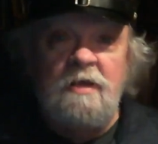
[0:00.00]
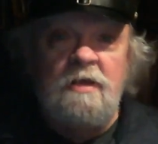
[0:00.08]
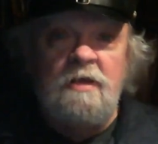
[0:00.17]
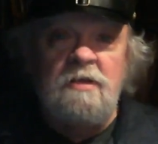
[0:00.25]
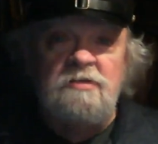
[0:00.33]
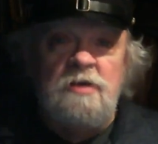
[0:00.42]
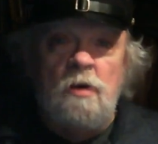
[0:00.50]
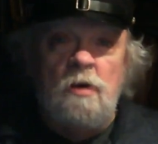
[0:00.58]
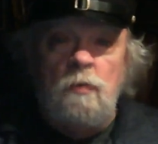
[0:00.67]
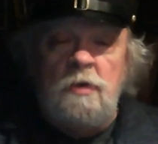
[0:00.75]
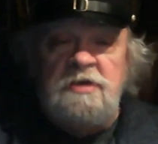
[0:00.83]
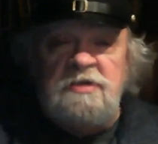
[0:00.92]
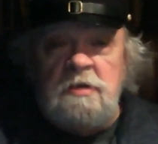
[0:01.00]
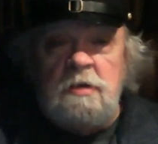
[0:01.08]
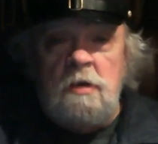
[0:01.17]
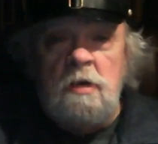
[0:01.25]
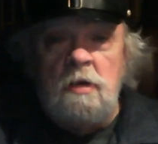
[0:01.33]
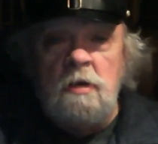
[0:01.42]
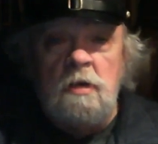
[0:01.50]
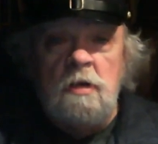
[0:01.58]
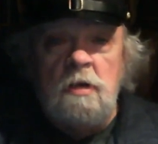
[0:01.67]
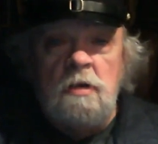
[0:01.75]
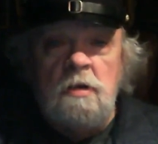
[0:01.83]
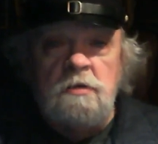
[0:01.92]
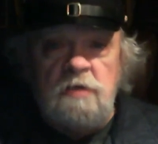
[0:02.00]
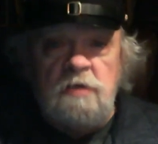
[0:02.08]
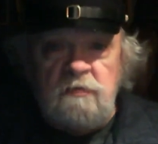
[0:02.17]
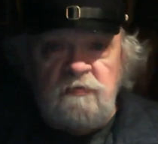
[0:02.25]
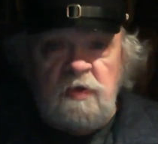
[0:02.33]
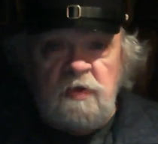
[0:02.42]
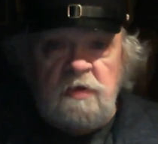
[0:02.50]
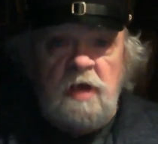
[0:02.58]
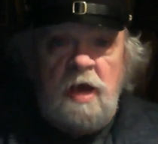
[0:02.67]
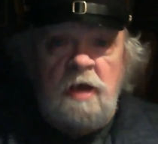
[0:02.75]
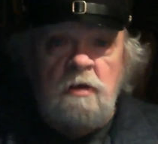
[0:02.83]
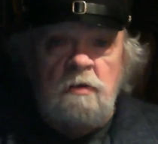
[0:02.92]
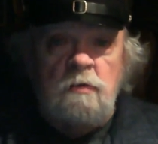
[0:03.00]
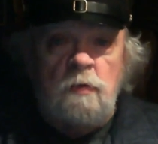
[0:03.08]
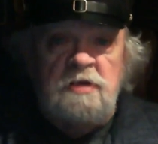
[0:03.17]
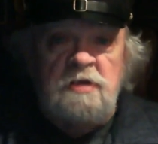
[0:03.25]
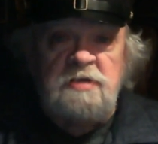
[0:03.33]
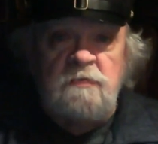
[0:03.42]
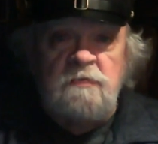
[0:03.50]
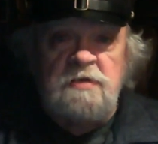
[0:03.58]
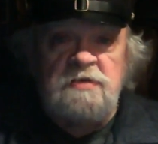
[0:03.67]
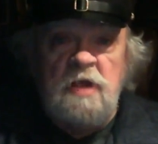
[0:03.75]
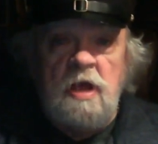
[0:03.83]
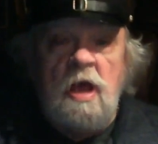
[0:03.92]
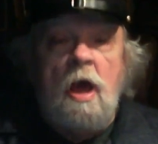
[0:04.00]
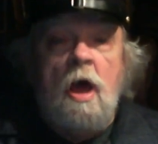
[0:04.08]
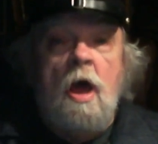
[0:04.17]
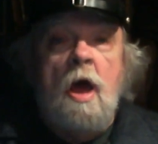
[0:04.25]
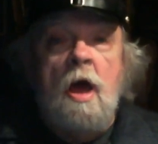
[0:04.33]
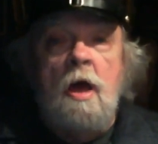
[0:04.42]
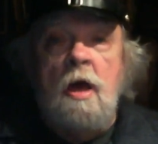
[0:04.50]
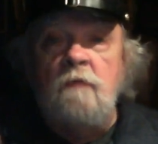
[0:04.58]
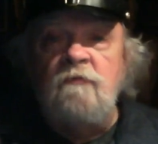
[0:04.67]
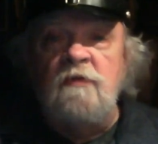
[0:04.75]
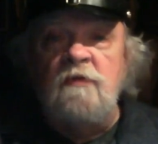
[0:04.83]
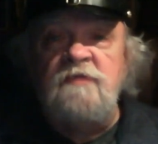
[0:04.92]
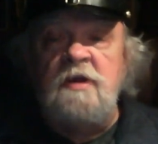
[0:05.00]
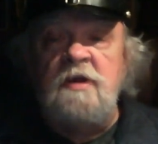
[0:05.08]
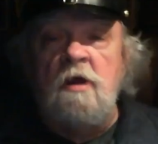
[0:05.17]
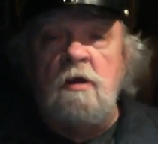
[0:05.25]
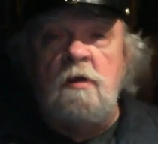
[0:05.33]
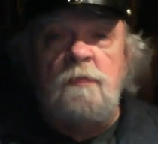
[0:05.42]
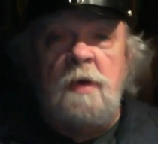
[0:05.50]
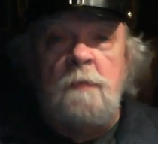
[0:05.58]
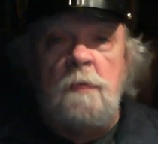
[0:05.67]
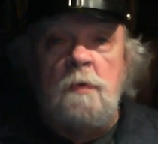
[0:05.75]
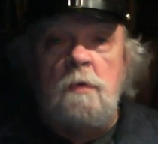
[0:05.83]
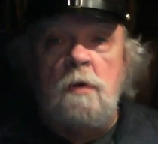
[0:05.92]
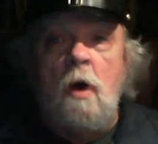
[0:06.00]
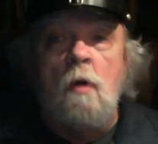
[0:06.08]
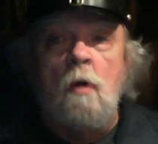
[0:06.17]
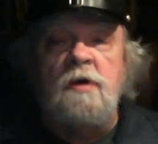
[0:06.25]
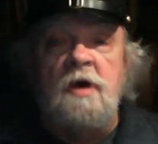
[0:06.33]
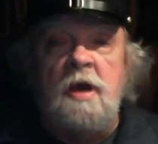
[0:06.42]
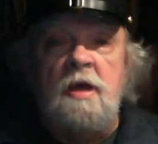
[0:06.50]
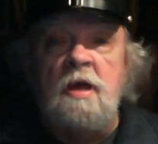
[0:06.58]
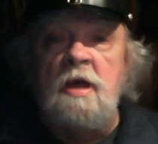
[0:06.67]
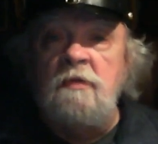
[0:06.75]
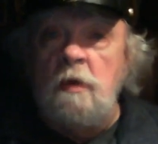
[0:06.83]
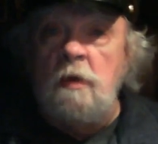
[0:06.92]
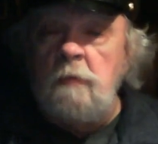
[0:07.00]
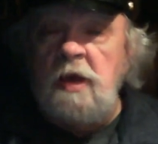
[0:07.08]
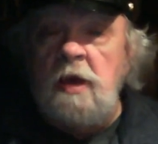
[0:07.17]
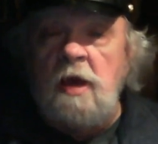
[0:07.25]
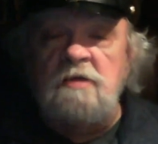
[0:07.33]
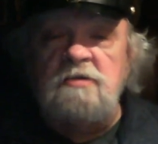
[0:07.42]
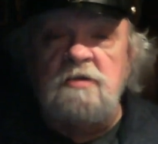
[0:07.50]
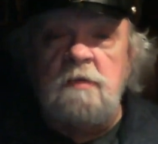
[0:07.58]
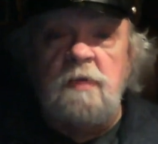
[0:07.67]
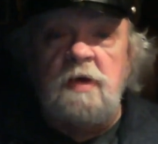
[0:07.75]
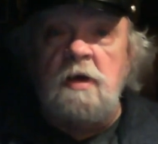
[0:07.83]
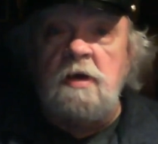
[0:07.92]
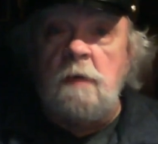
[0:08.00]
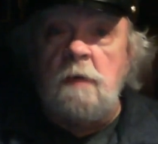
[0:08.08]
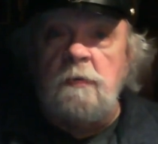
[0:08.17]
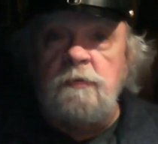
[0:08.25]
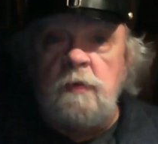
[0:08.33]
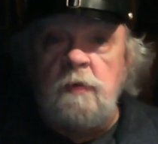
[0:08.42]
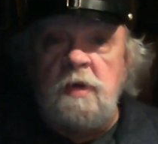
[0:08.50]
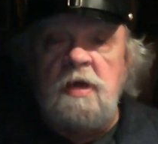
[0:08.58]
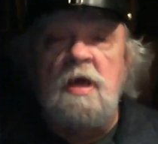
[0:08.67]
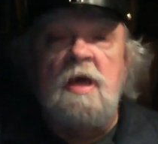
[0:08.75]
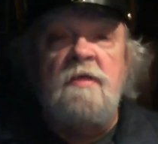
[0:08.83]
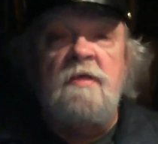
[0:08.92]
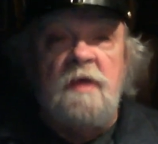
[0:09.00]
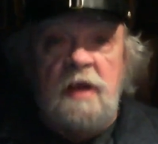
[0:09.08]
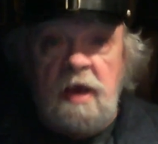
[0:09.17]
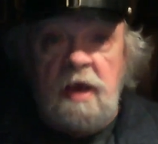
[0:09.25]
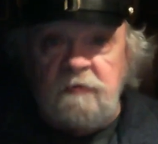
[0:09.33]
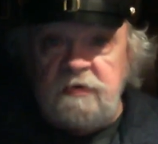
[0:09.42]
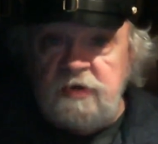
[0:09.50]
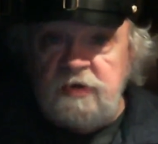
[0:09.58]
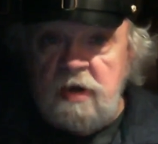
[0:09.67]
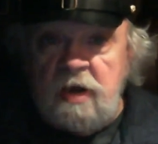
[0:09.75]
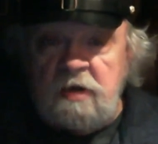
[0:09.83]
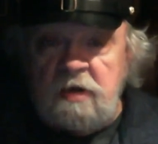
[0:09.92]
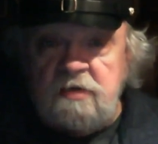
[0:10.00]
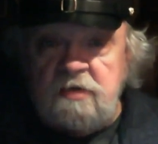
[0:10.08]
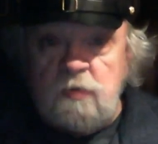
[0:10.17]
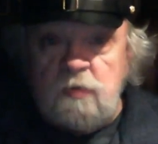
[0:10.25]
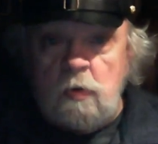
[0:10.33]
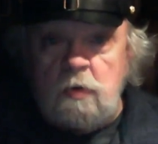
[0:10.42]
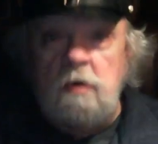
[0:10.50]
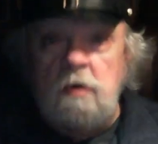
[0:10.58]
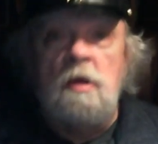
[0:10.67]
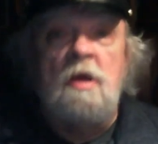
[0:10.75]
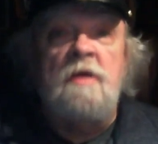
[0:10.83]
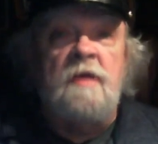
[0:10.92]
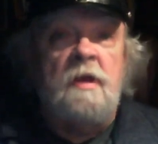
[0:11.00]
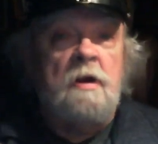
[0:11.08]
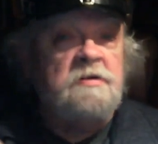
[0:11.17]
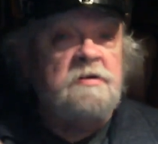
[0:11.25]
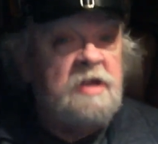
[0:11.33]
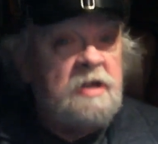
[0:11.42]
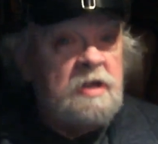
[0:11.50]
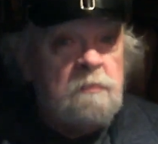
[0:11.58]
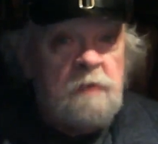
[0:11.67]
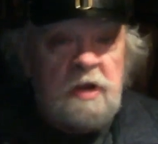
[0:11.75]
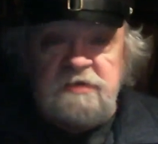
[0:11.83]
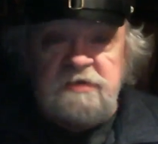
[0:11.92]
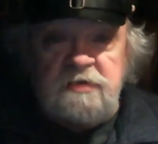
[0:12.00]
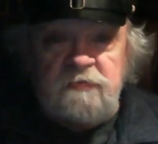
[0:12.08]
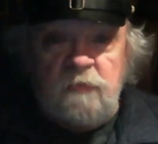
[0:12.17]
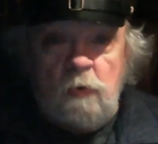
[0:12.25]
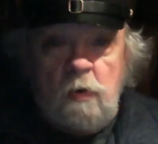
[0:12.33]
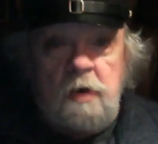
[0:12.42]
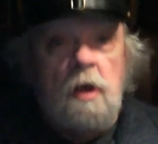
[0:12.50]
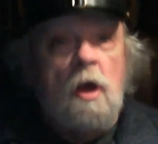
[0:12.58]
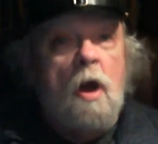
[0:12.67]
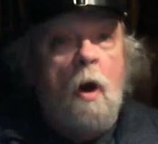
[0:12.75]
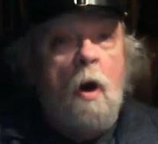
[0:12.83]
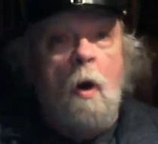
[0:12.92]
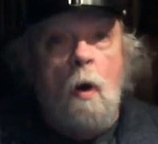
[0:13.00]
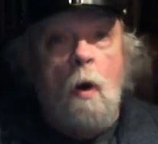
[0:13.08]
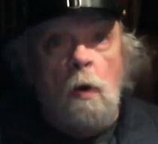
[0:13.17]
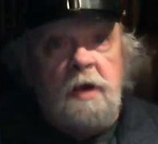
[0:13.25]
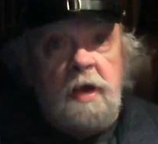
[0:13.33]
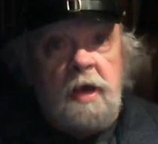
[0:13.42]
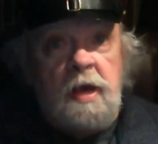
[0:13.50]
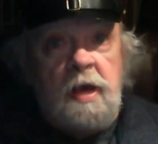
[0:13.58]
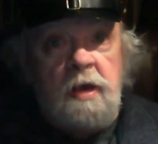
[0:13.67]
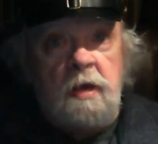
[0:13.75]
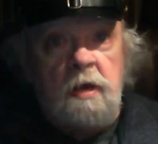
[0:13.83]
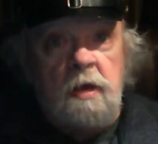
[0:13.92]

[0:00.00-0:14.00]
There's no reason to inflict that on the rest of us. 1,500 people, okay, there may actually be a couple, three that have a genetic disorder that are taking medicines for it. Okay,